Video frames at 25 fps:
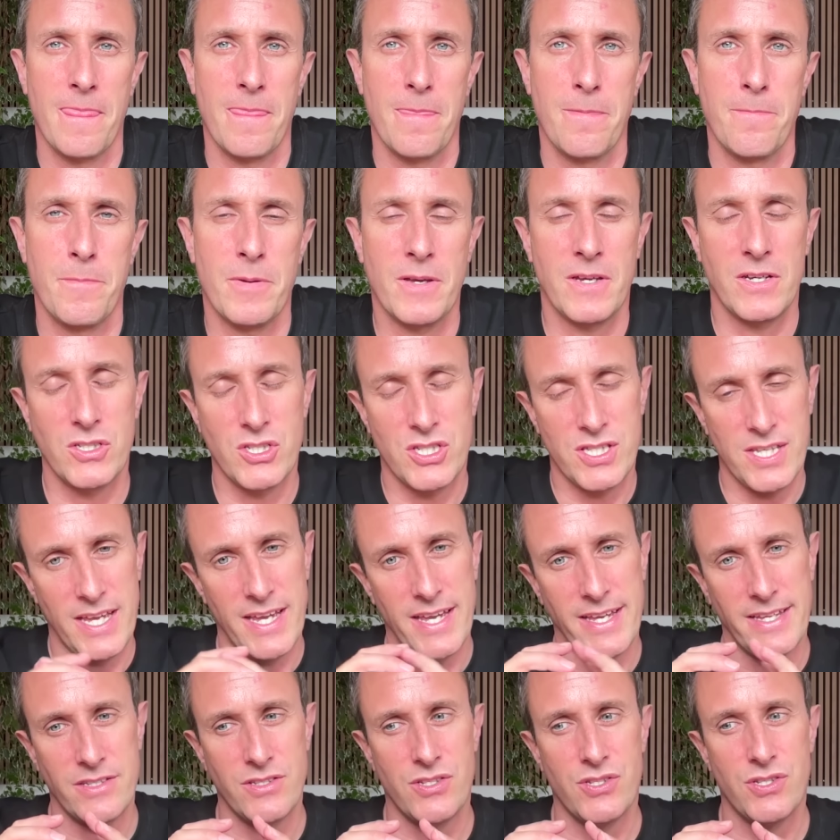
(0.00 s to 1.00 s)
because
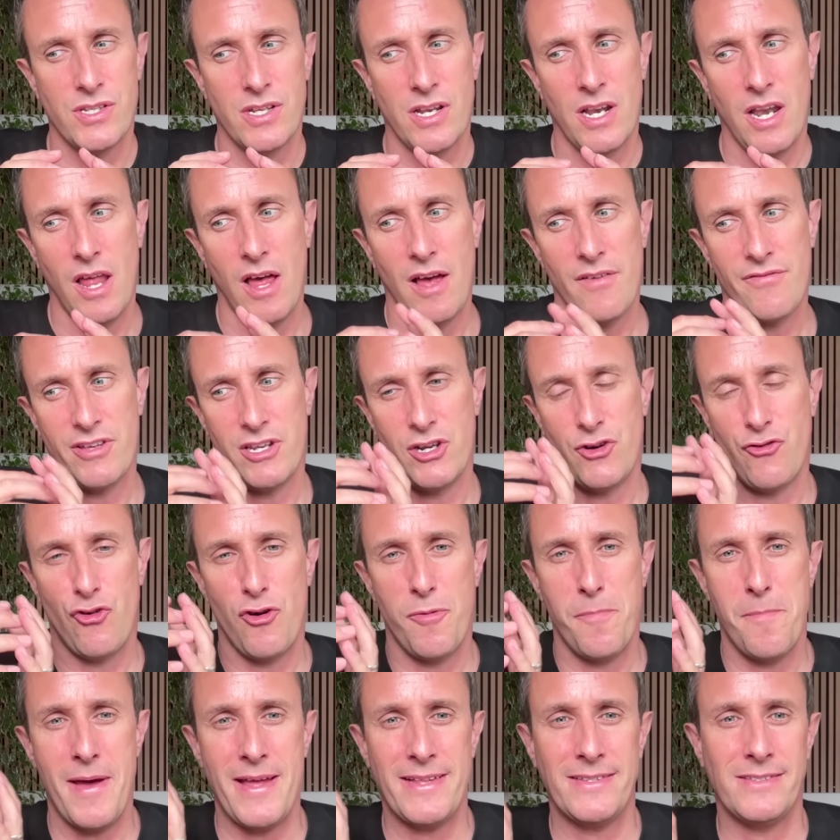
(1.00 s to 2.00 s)
there's love in a
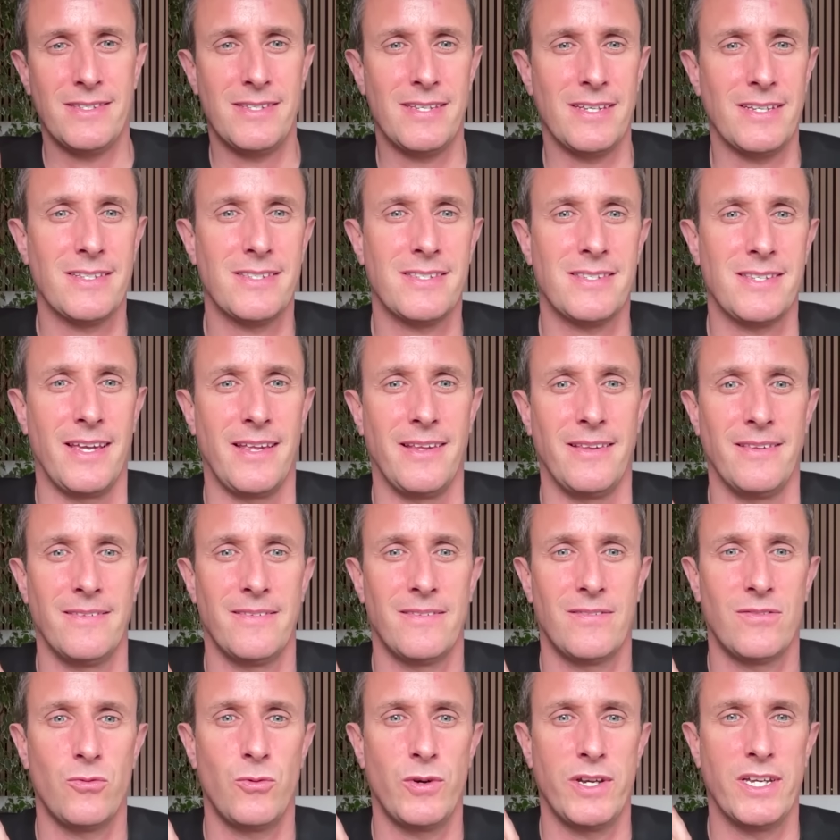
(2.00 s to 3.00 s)
romantic
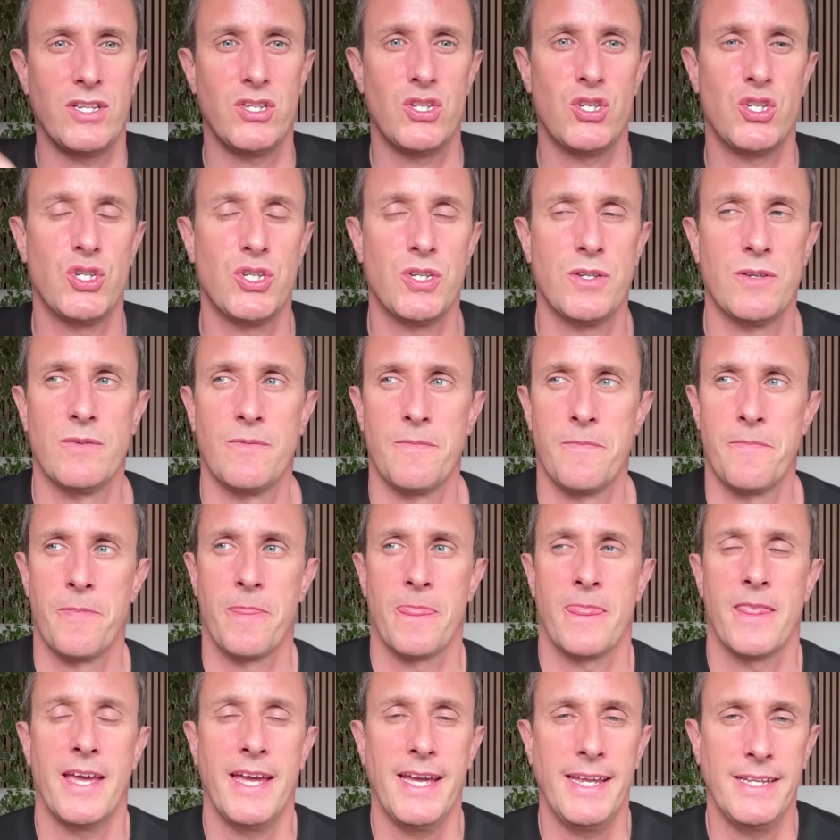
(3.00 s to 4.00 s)
sense, which
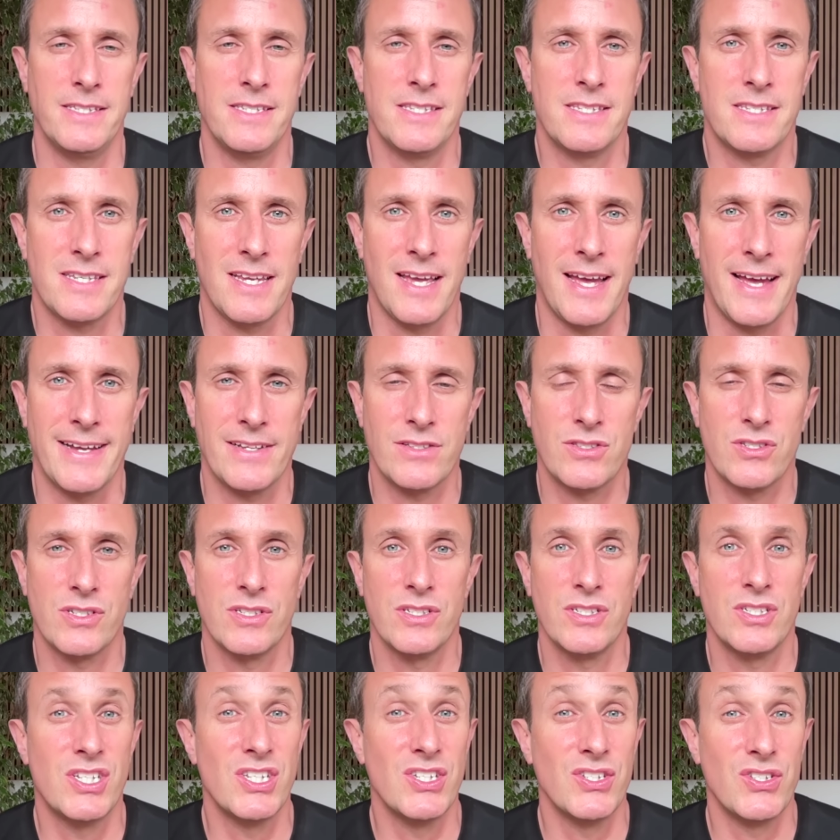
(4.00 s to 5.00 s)
hints at
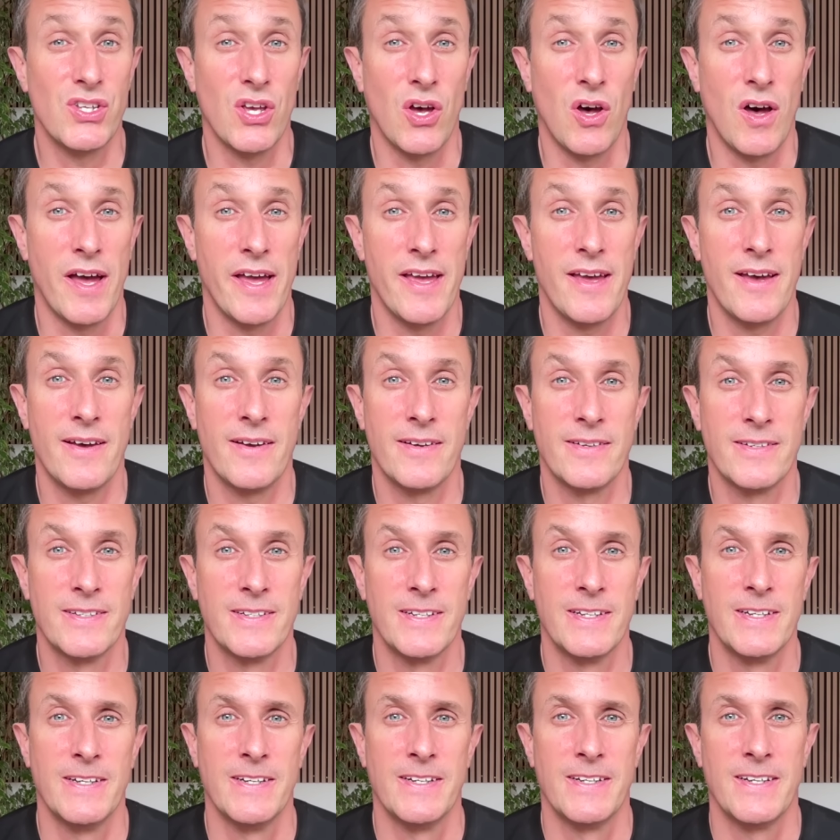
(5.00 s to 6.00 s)
desire
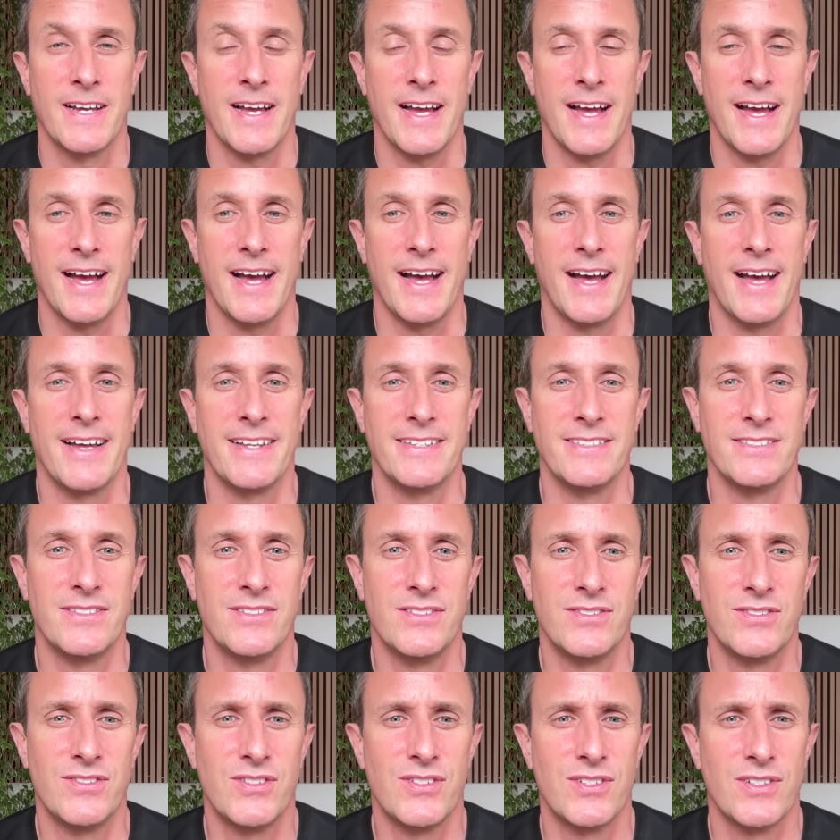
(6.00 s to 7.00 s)

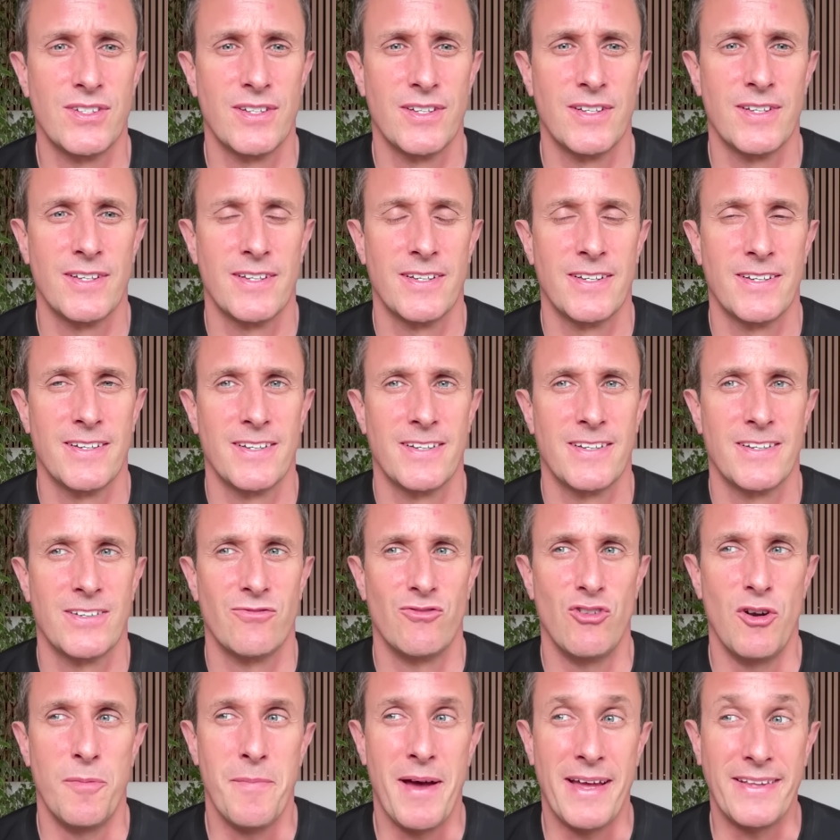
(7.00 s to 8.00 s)
and
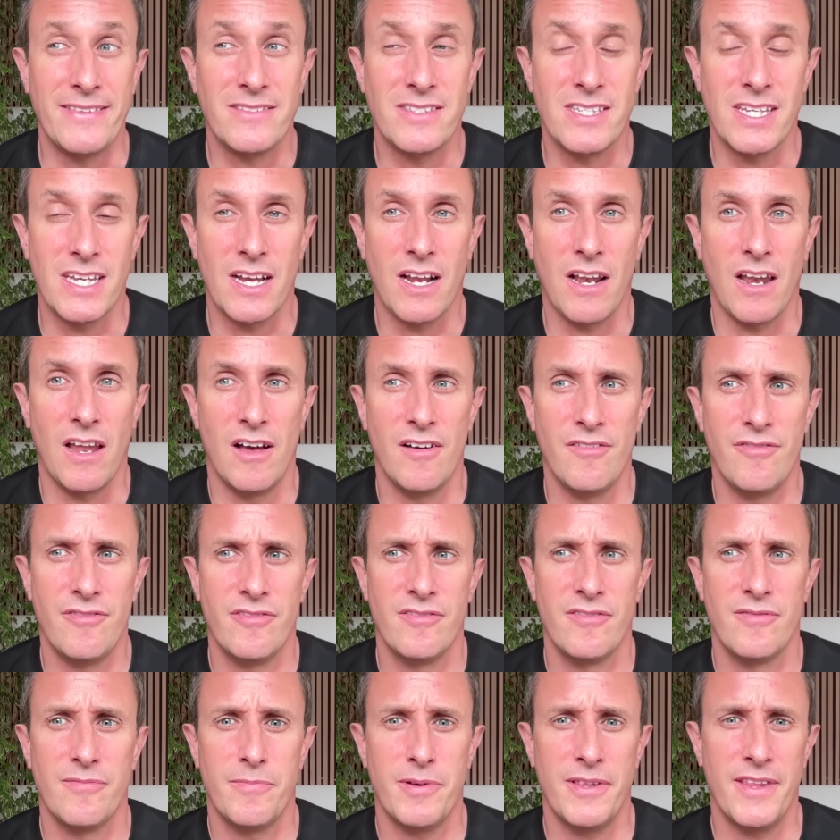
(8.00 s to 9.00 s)
romantic love.
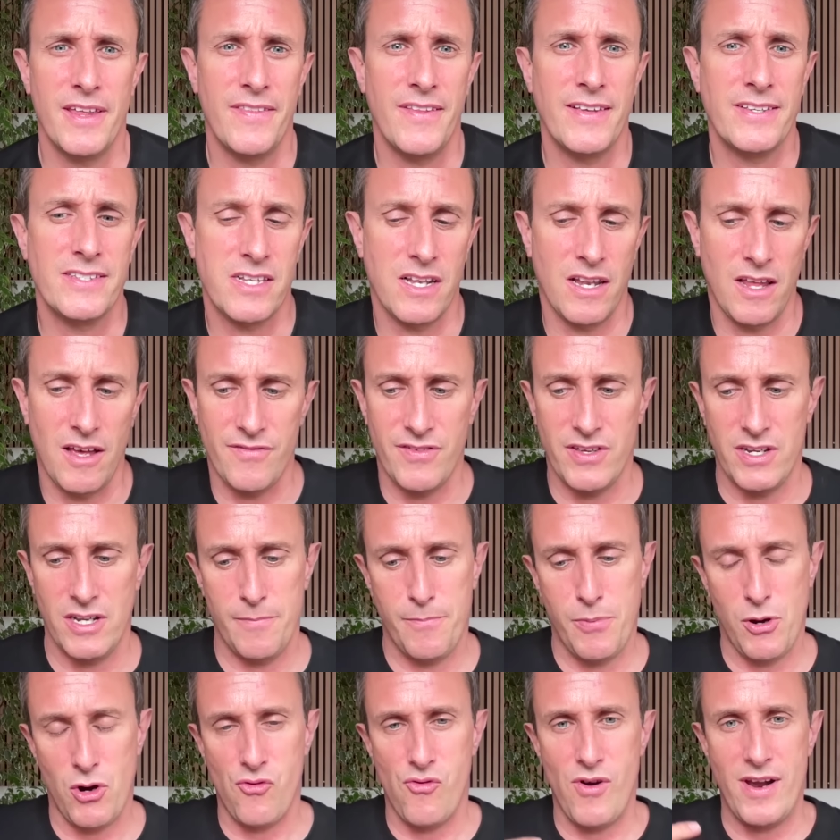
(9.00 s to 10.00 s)
But then there's love in a
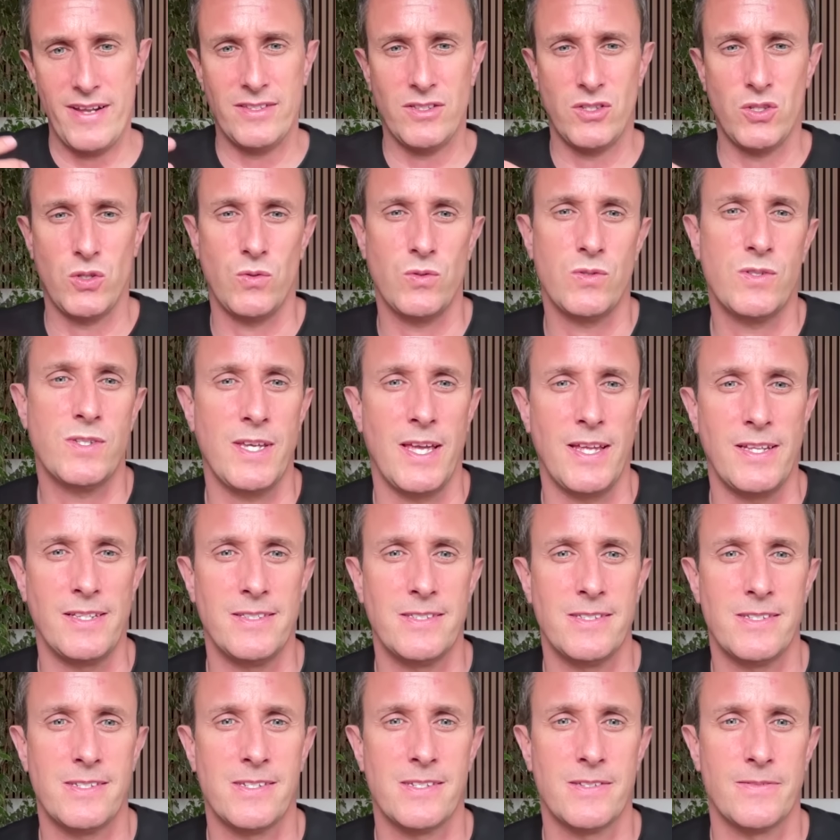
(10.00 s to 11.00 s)
parental
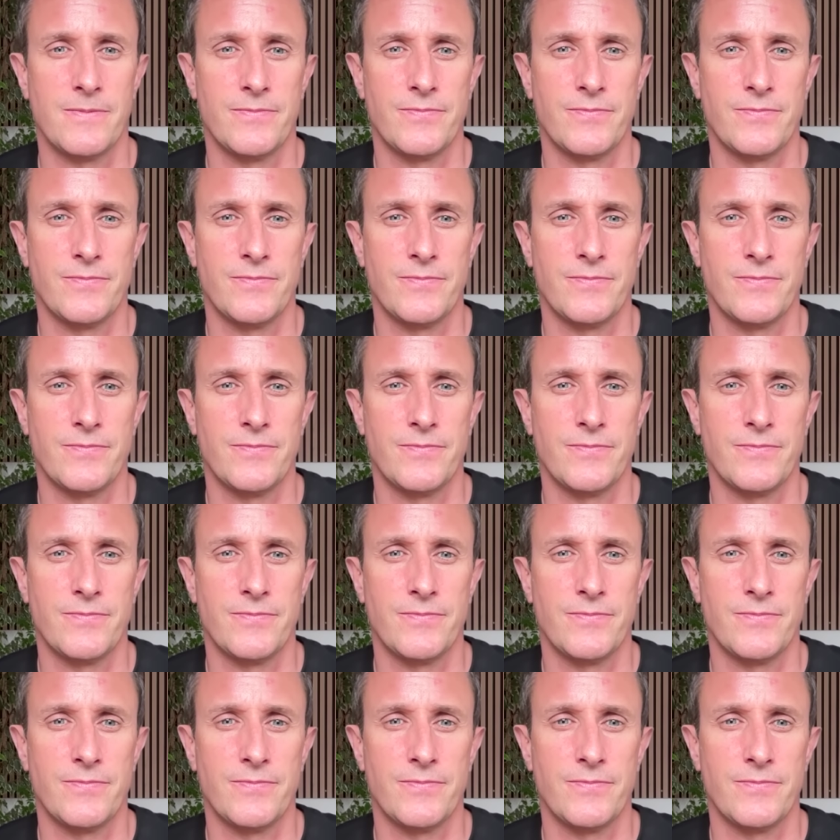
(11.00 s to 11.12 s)
sense,